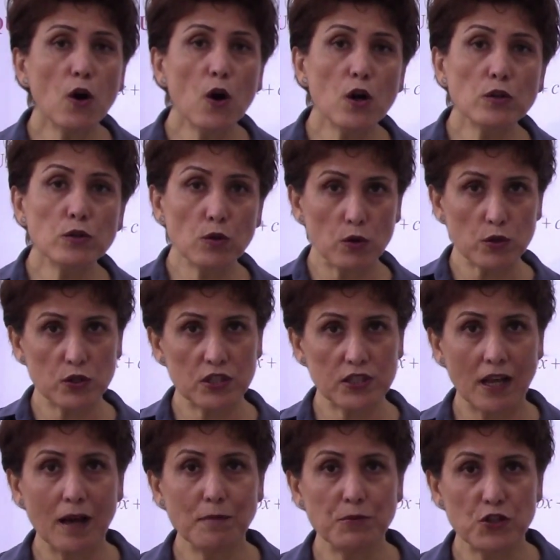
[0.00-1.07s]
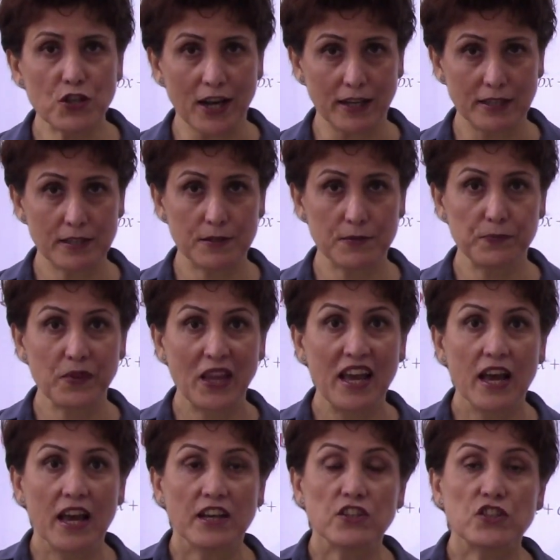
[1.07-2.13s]
learn those subjects,
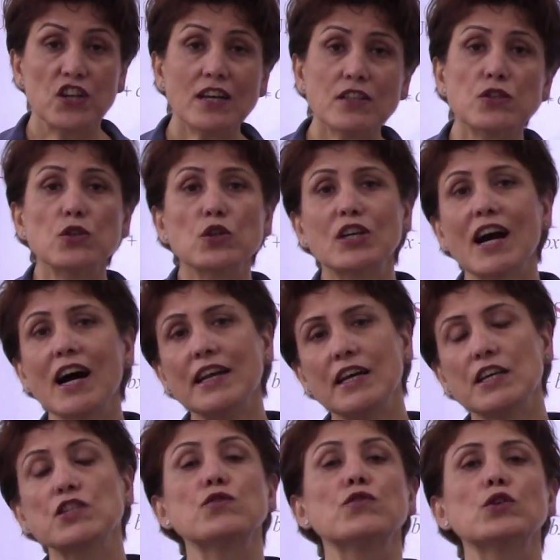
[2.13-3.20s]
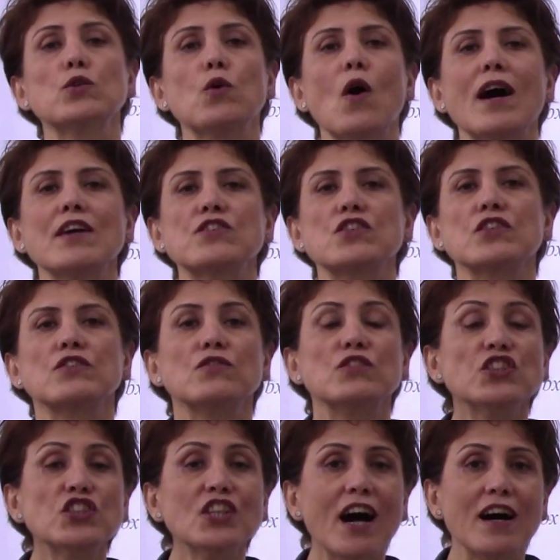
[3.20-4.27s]
just you can answer questions
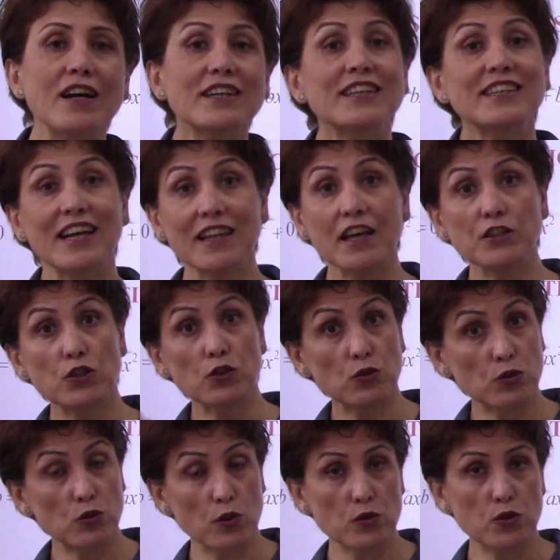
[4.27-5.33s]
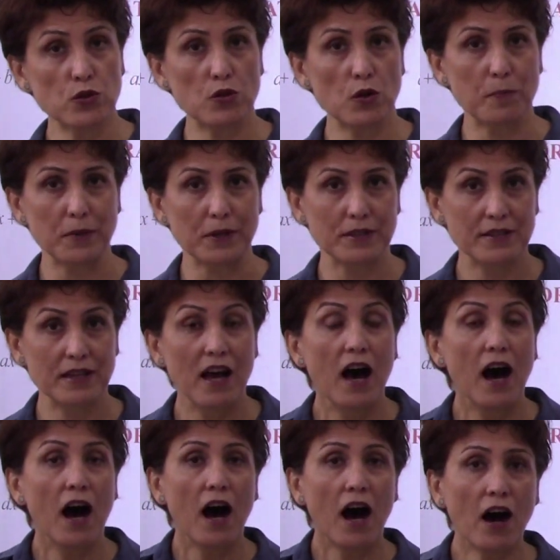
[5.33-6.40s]
which are related to those topics.
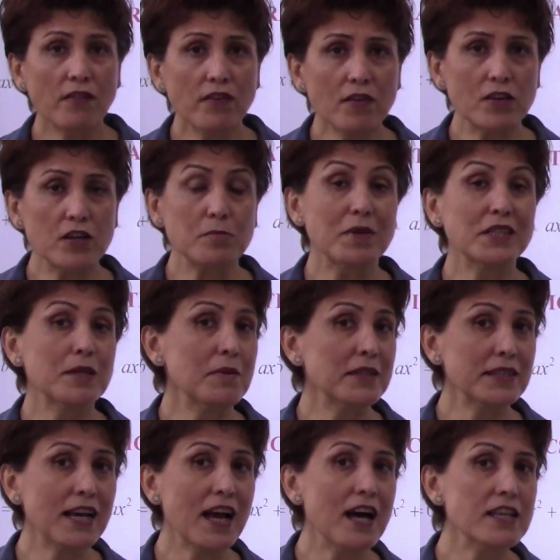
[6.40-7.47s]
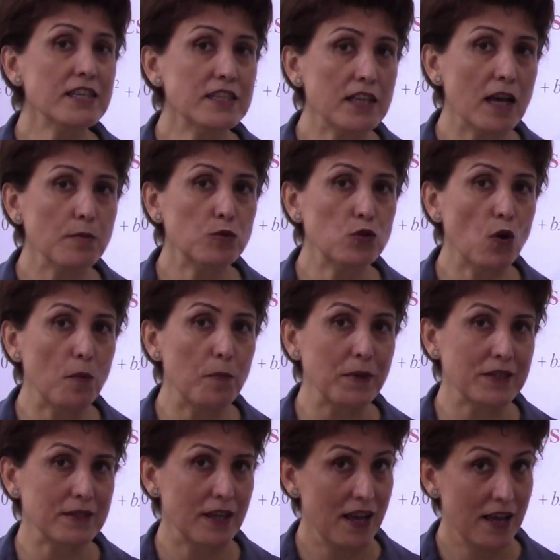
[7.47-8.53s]
However, mathematics has some
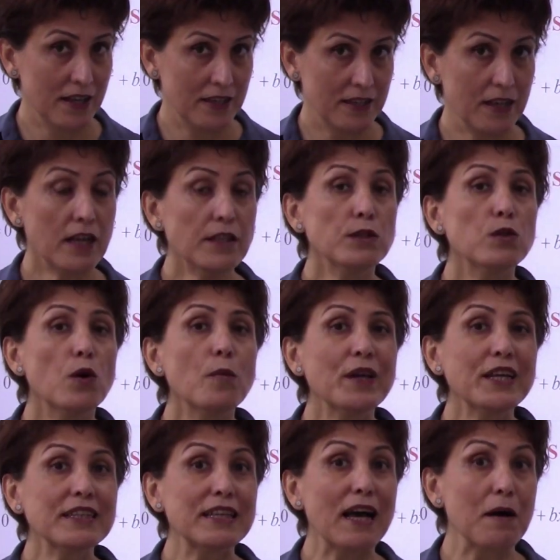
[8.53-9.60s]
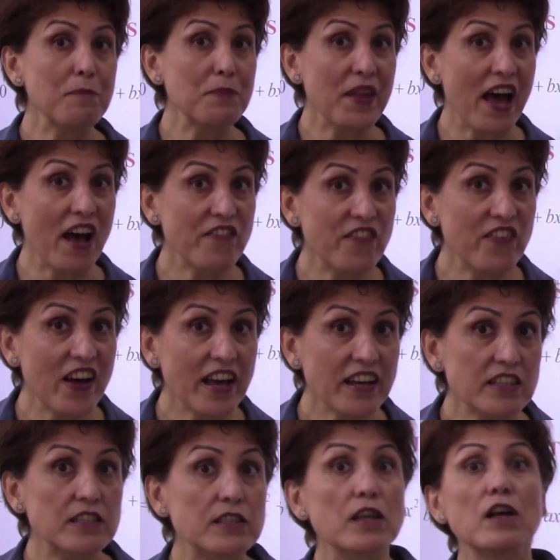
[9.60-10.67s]
topics. Not knowing them
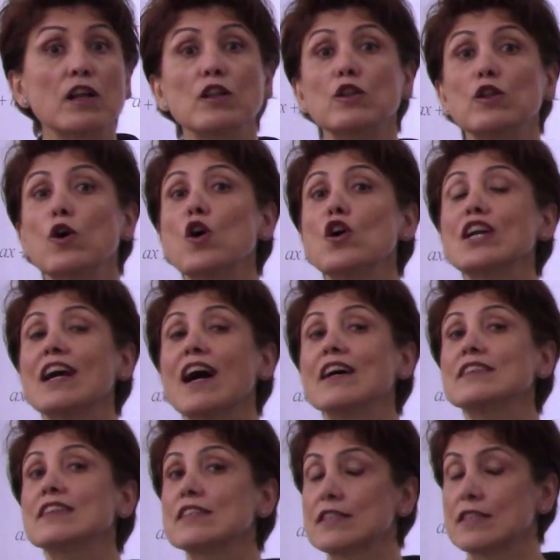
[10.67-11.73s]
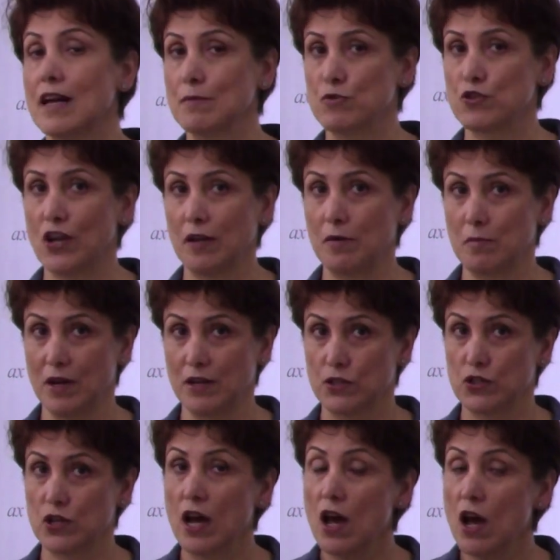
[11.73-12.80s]
affects learning other subject
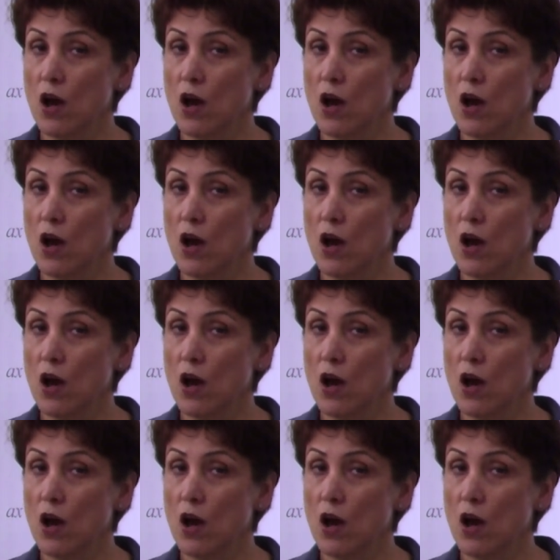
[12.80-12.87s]
much.